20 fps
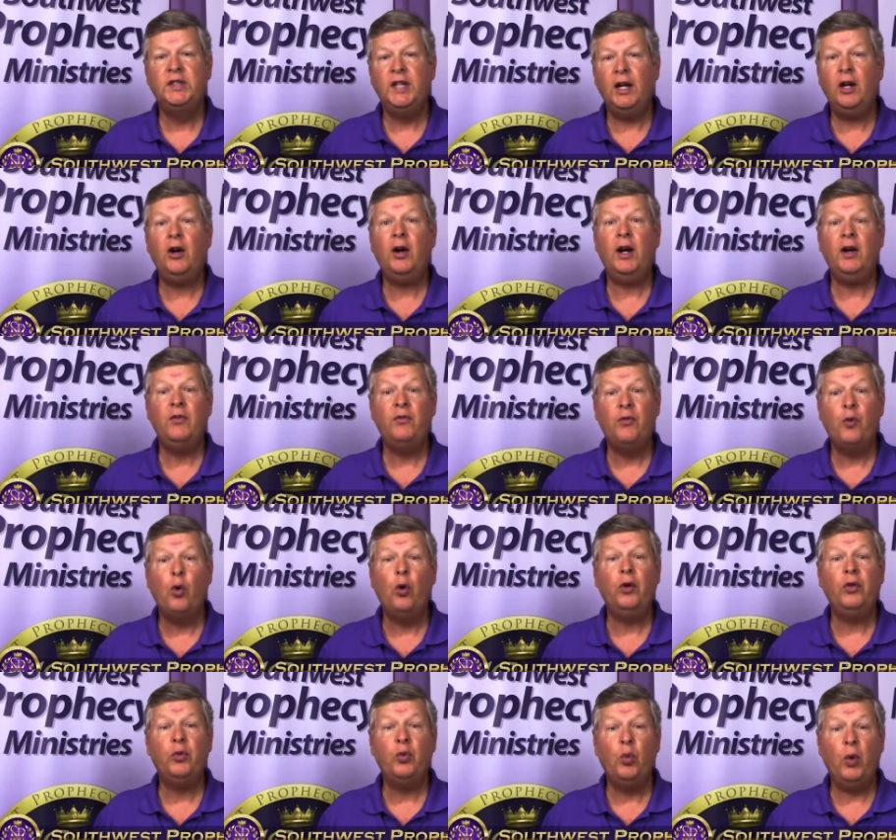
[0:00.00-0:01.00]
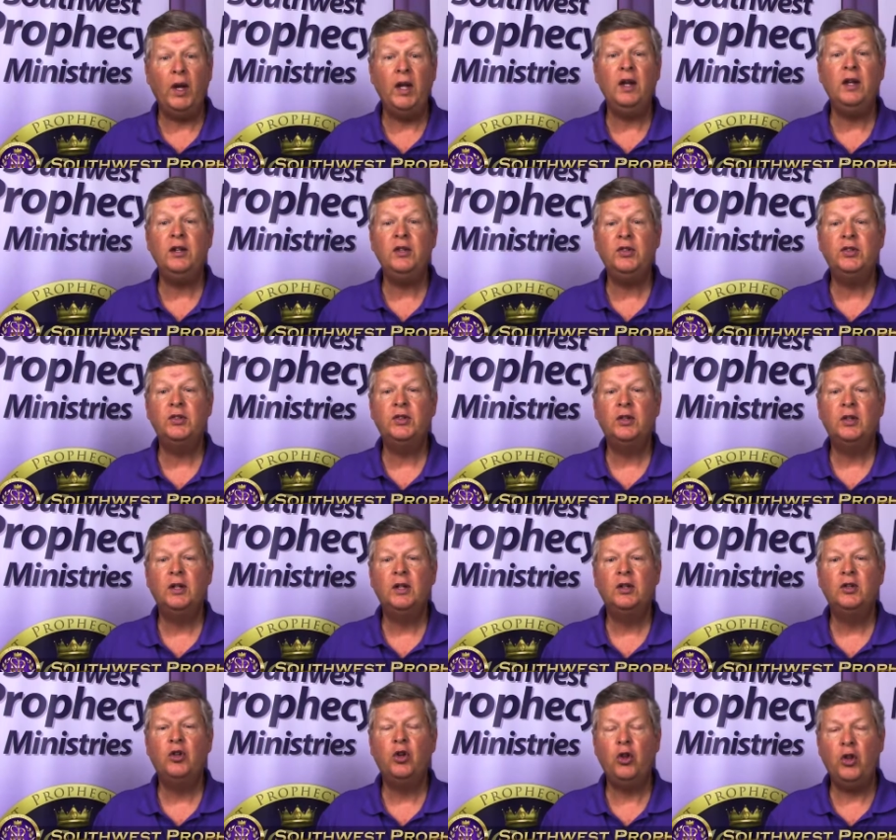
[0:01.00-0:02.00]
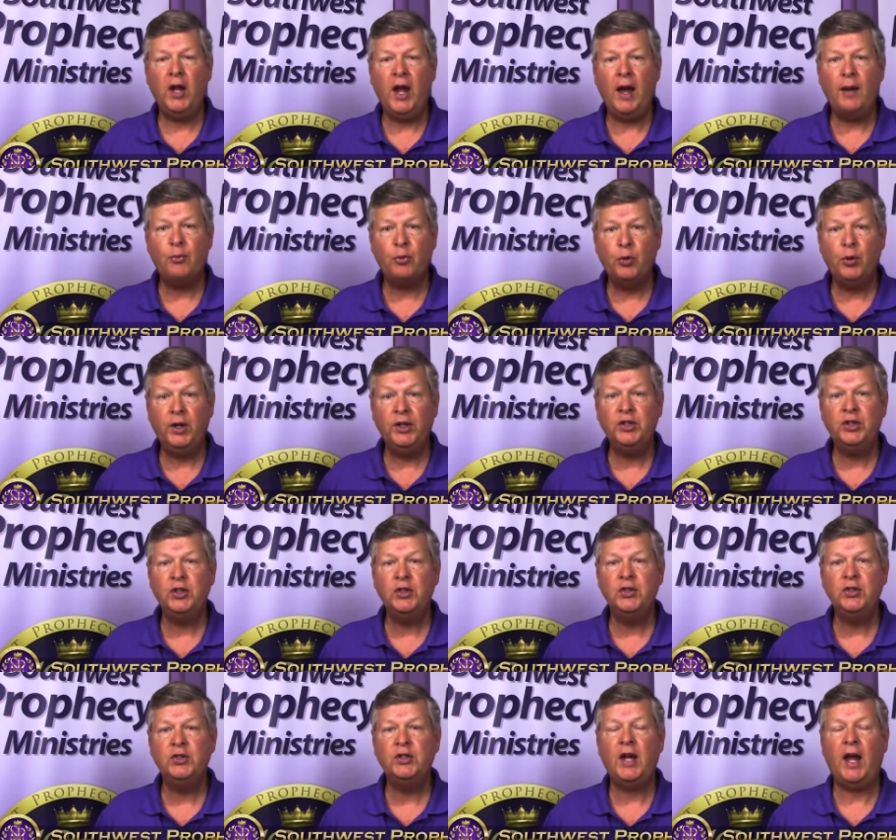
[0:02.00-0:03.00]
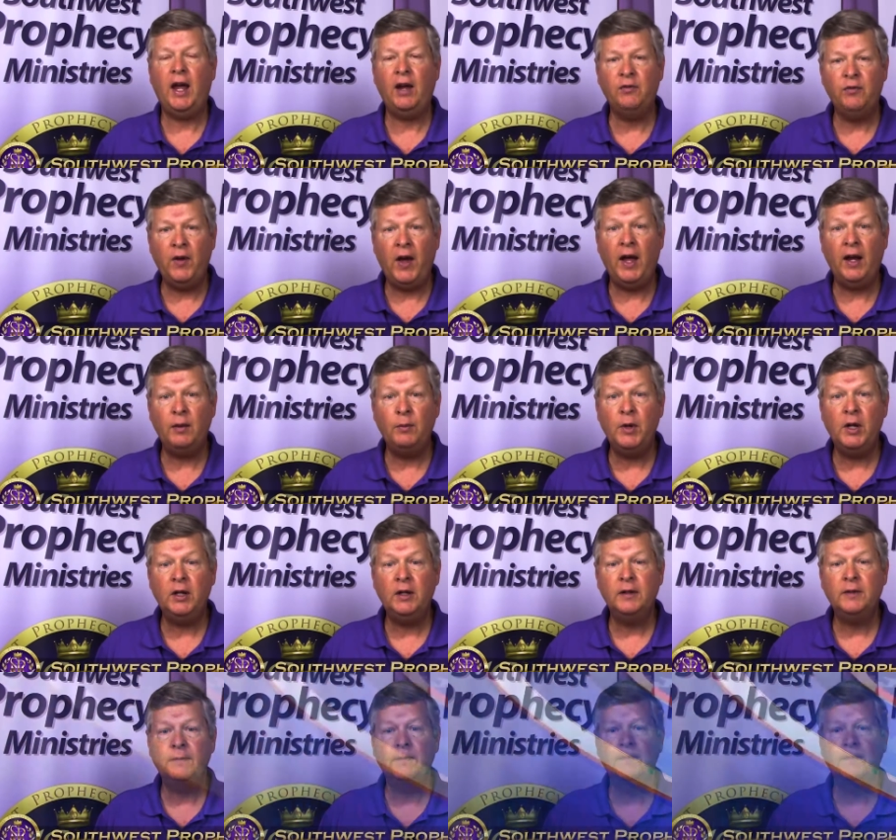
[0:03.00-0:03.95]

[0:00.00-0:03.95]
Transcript: there a fourth witness to the apparitions at Fatima?